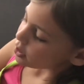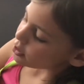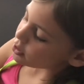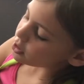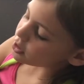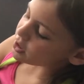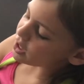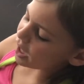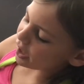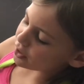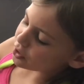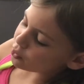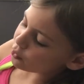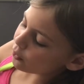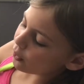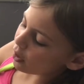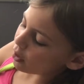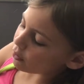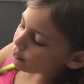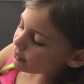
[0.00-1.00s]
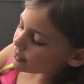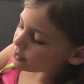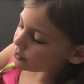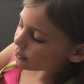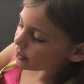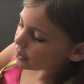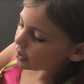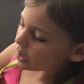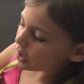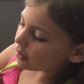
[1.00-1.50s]
So yeah, you always
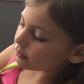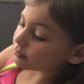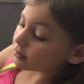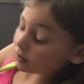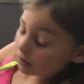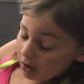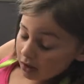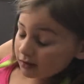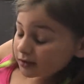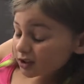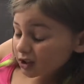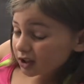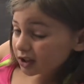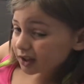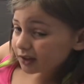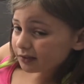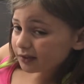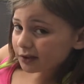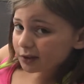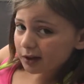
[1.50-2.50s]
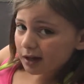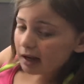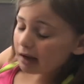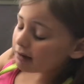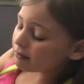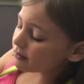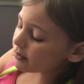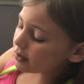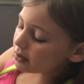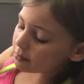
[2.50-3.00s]
want to have gloves on if you
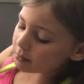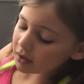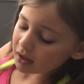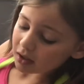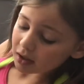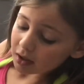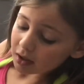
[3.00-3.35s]
have them,